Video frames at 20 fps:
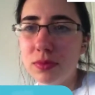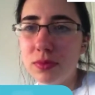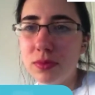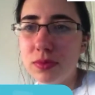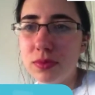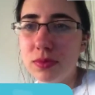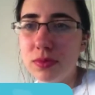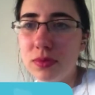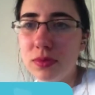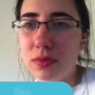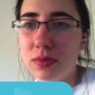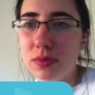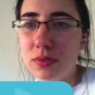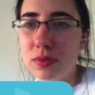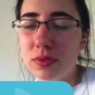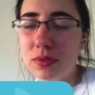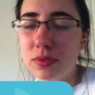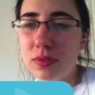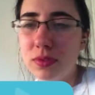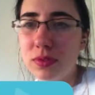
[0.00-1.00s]

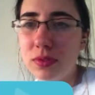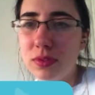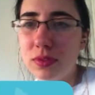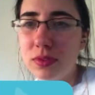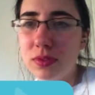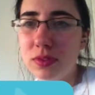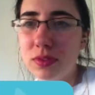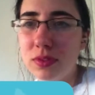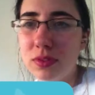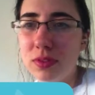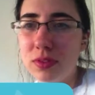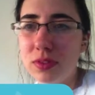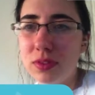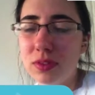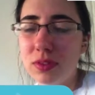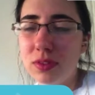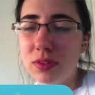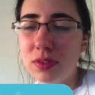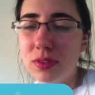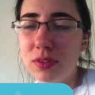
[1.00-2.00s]

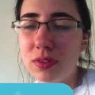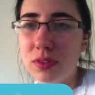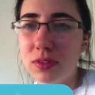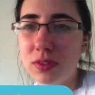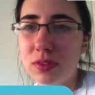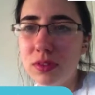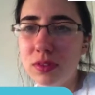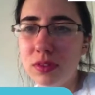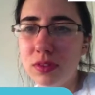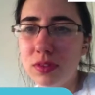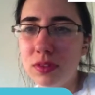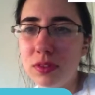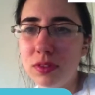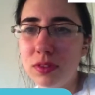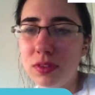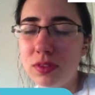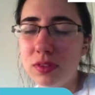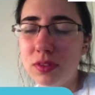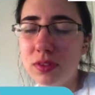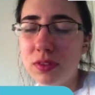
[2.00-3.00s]

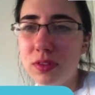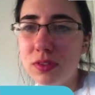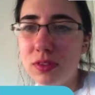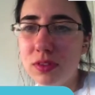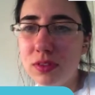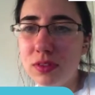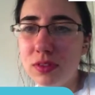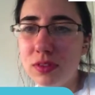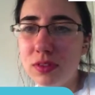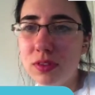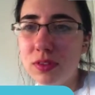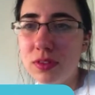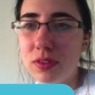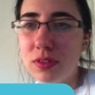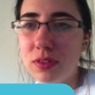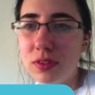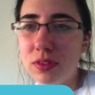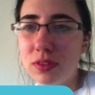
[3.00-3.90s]
The person shown says nothing.